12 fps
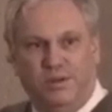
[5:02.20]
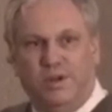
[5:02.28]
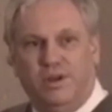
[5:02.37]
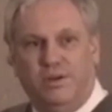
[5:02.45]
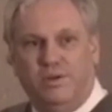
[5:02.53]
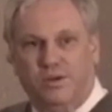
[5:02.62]
you
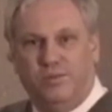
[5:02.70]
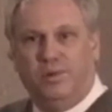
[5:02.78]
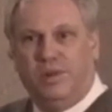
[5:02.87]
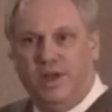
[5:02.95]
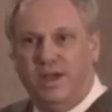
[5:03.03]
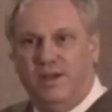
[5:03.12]
look at who you're
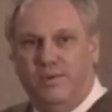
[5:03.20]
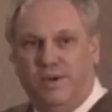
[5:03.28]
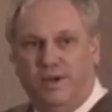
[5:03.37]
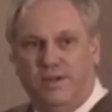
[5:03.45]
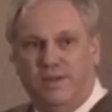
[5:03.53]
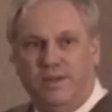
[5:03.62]
playing
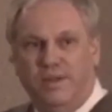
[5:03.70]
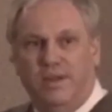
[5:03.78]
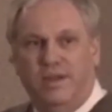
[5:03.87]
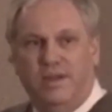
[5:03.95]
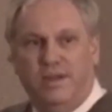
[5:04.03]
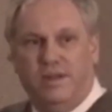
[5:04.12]
with,
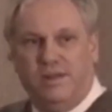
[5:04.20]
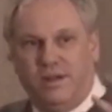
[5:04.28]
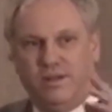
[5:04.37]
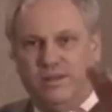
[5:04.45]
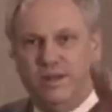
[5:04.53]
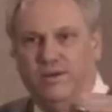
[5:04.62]

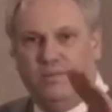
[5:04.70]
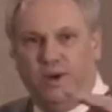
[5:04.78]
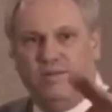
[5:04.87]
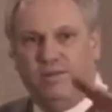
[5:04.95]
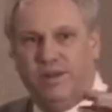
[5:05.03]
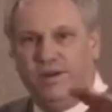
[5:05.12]
look,
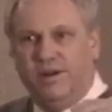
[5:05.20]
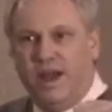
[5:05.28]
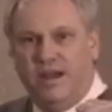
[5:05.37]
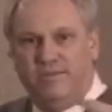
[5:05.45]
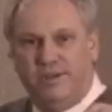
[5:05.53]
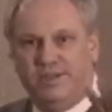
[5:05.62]
whatever their
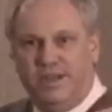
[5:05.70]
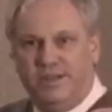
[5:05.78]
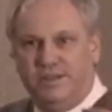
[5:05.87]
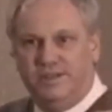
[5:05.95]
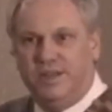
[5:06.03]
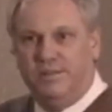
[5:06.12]

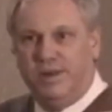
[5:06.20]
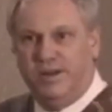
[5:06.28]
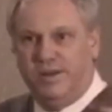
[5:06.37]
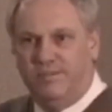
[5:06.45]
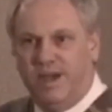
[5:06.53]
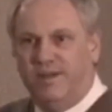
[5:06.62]
conversation's coming out
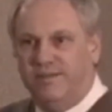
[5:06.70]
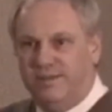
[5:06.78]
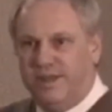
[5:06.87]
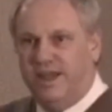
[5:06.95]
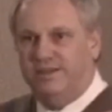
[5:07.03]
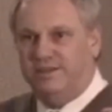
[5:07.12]
of their mouth
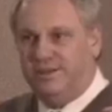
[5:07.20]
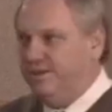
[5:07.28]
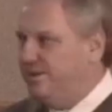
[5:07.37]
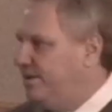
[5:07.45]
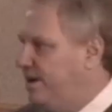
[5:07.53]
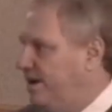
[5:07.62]
is actually
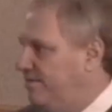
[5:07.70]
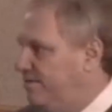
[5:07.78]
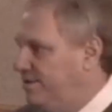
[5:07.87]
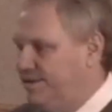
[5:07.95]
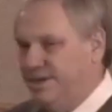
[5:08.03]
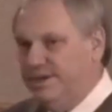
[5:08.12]
your
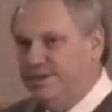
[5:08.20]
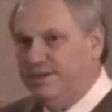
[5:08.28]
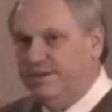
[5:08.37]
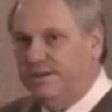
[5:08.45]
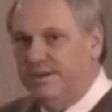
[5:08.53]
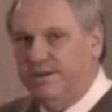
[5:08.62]
conversation.
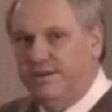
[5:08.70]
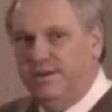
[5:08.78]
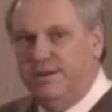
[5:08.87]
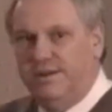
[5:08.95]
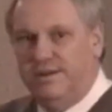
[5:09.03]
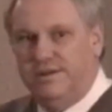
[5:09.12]

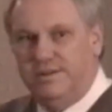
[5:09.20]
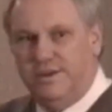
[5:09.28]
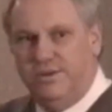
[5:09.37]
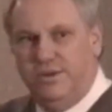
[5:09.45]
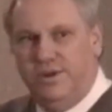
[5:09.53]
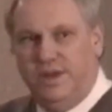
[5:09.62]

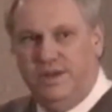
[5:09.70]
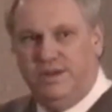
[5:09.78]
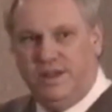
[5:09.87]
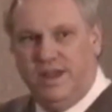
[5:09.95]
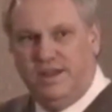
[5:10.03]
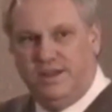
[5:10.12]
So you need
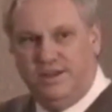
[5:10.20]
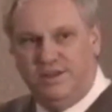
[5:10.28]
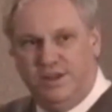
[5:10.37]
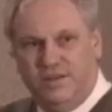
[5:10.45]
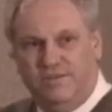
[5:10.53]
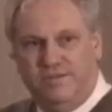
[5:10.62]
to like
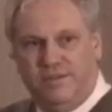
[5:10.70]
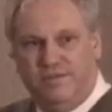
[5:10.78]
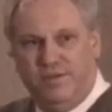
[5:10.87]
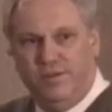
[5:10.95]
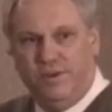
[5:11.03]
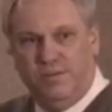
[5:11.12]
shift if
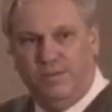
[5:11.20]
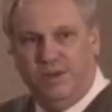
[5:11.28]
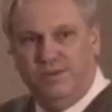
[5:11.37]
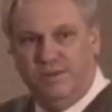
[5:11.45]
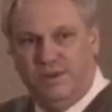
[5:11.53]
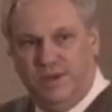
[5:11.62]
you want to be
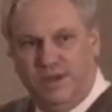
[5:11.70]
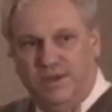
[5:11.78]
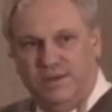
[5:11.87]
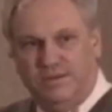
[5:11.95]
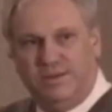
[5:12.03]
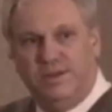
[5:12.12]
doing
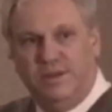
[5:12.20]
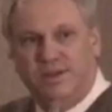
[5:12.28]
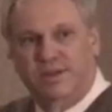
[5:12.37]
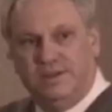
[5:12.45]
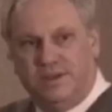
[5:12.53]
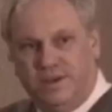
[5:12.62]
deals.
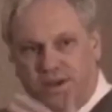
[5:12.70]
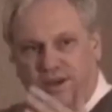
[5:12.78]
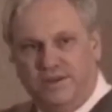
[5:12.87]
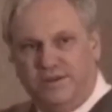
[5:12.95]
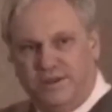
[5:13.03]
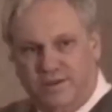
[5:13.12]
Start
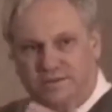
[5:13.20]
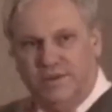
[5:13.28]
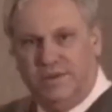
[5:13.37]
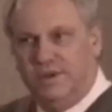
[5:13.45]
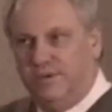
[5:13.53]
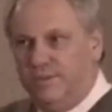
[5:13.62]
getting yourself
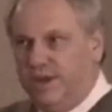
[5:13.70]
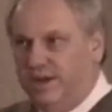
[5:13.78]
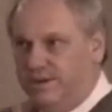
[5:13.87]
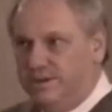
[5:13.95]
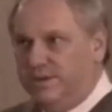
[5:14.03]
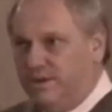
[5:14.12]
with deal
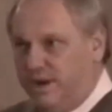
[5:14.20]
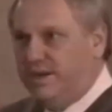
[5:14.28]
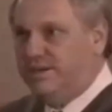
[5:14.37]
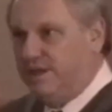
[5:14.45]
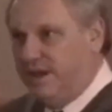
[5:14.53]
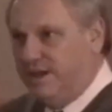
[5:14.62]
makers that are
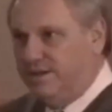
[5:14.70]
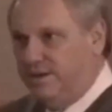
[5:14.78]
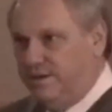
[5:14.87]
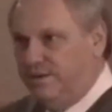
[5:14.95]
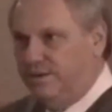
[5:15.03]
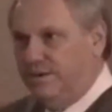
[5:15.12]
actually out
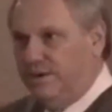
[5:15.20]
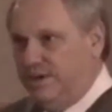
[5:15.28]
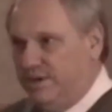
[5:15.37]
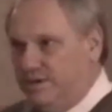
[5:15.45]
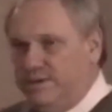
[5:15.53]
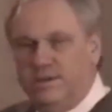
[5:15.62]
there doing
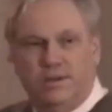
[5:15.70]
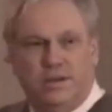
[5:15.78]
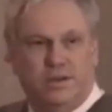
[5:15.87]
deals,